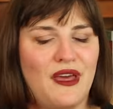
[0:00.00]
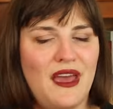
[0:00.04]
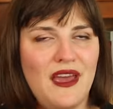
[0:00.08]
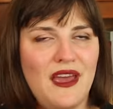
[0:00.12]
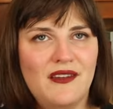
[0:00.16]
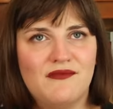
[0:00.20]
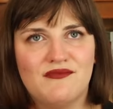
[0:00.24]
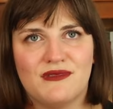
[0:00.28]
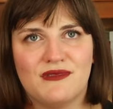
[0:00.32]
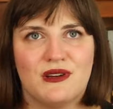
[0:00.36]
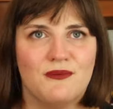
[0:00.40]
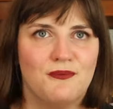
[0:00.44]

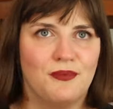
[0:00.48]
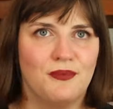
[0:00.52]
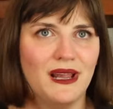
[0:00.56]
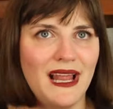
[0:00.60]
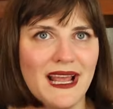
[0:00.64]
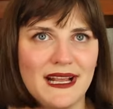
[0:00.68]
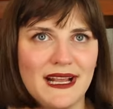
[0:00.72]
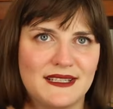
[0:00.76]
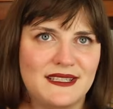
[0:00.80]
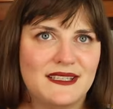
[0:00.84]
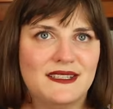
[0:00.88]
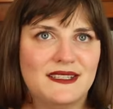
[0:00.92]
and
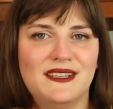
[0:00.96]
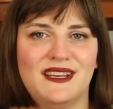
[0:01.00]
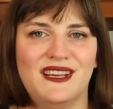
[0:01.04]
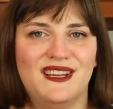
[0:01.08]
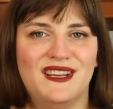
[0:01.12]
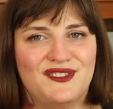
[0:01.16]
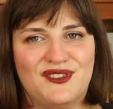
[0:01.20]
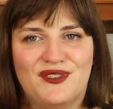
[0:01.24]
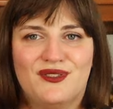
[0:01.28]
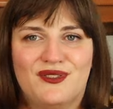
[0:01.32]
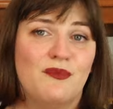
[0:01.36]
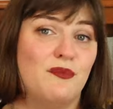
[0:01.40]
complexity
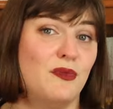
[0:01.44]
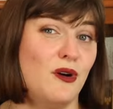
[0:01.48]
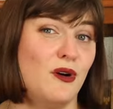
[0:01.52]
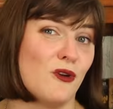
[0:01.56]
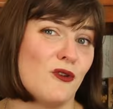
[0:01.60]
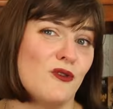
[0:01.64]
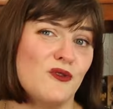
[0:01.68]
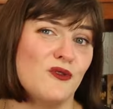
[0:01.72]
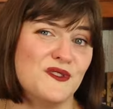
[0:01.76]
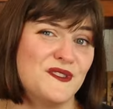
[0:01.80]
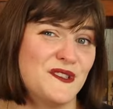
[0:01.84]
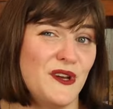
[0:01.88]
to the
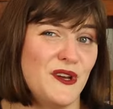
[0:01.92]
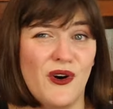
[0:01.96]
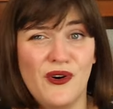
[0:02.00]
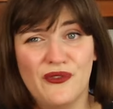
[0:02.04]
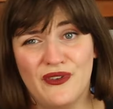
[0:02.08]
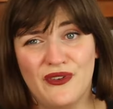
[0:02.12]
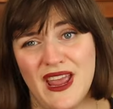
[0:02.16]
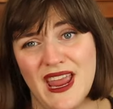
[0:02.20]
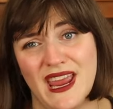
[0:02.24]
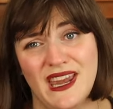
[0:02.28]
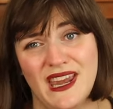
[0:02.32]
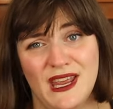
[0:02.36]
morals
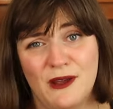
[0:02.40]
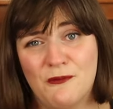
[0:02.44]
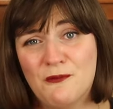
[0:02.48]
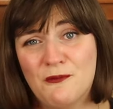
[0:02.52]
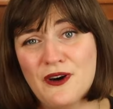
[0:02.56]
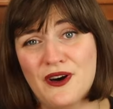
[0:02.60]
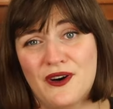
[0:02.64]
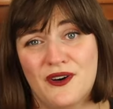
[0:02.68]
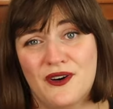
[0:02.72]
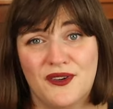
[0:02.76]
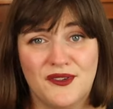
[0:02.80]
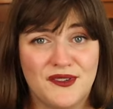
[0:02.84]
of any
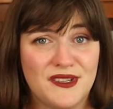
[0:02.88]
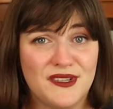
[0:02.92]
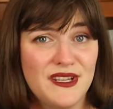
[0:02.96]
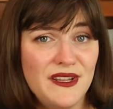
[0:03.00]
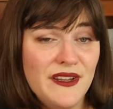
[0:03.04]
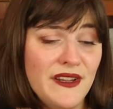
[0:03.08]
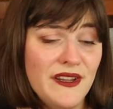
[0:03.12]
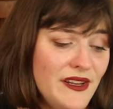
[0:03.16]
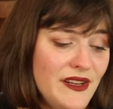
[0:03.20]
world.